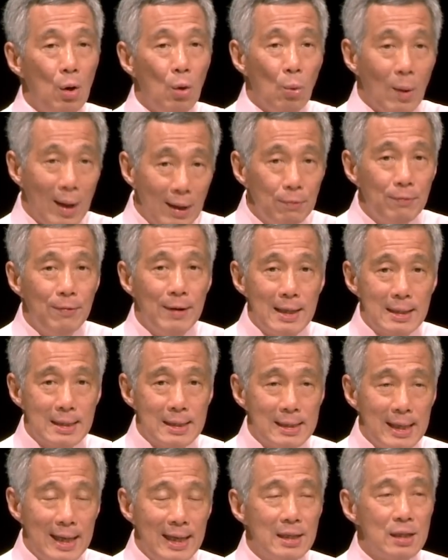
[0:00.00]
welfare
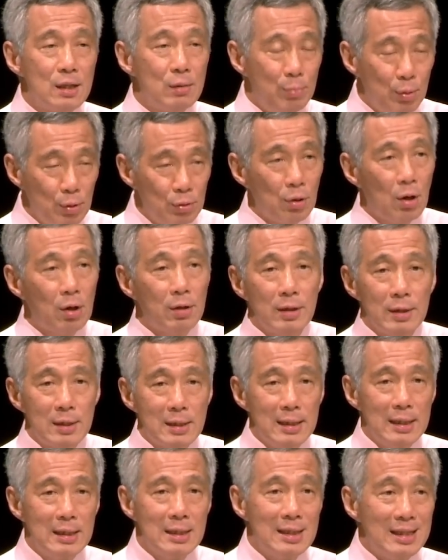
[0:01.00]
states,
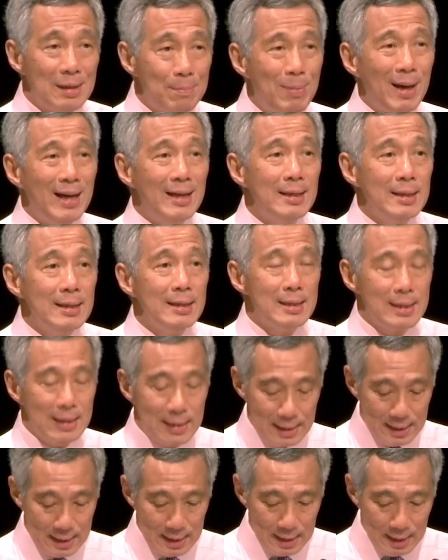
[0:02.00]
bureaucracies,
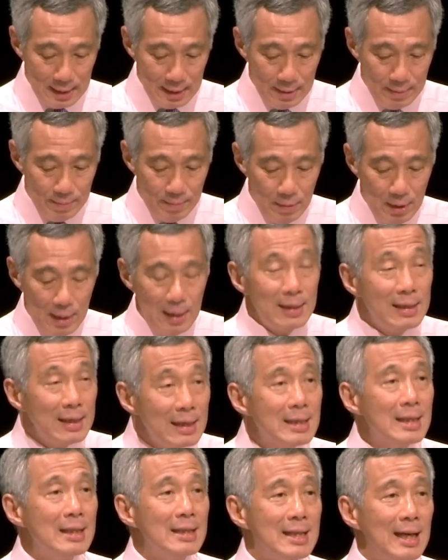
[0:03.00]
dependencies,
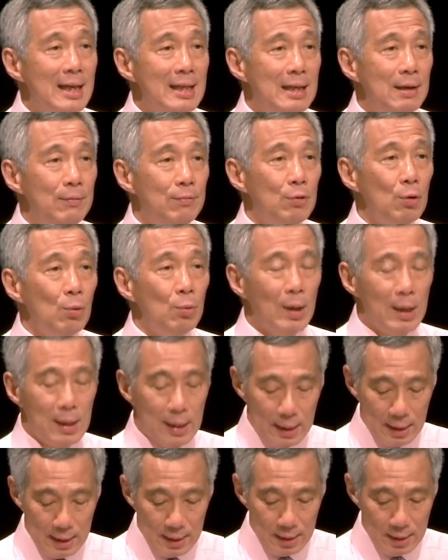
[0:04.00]
disincentive to
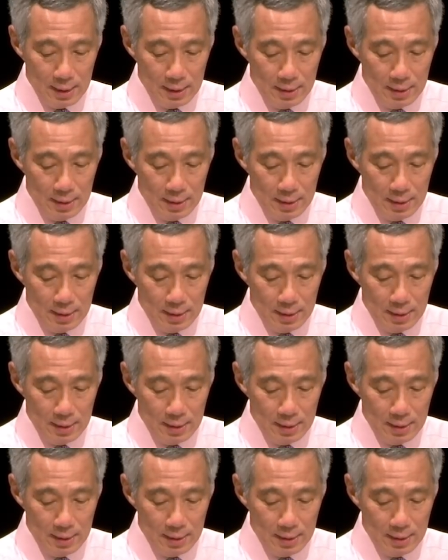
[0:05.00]
work,